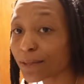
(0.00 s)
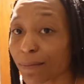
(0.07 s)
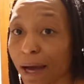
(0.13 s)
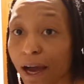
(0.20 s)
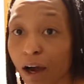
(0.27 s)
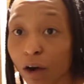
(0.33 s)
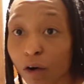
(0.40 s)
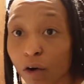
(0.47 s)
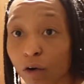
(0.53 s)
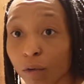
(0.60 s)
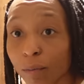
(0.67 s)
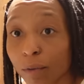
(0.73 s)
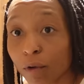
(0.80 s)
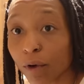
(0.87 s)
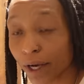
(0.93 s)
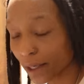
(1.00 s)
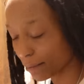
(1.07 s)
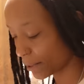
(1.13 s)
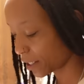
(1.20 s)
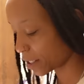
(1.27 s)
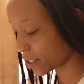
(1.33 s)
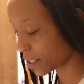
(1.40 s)
my whole point,
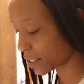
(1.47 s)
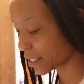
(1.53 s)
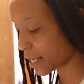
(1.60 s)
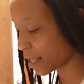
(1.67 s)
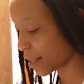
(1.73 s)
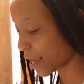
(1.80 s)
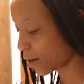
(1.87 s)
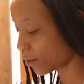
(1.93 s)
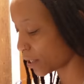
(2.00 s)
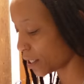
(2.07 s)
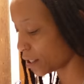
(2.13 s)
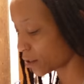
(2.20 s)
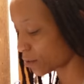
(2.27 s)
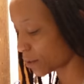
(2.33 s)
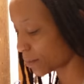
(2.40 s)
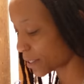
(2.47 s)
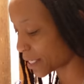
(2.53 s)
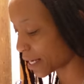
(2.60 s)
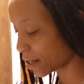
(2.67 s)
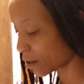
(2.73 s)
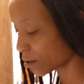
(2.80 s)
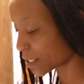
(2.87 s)
because it's not like we eat sweet
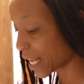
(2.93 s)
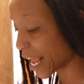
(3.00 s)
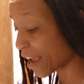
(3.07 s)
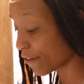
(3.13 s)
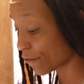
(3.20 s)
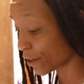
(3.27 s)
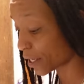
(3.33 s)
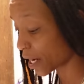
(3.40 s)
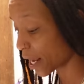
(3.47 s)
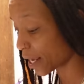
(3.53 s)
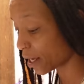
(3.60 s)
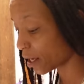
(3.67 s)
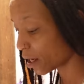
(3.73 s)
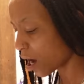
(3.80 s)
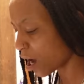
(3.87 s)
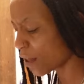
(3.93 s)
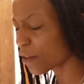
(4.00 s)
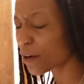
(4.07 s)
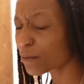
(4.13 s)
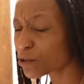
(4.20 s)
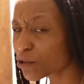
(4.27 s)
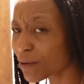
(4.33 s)
potatoes every day. Although
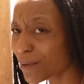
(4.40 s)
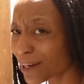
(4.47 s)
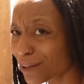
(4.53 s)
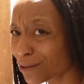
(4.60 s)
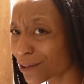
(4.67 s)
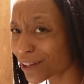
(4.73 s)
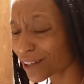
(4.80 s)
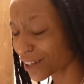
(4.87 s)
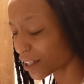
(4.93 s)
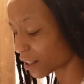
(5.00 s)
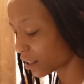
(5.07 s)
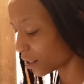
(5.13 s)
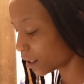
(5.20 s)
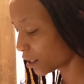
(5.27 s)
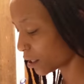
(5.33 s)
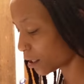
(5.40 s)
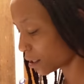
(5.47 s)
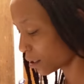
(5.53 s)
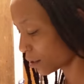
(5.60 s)
I'm sure my daughter could.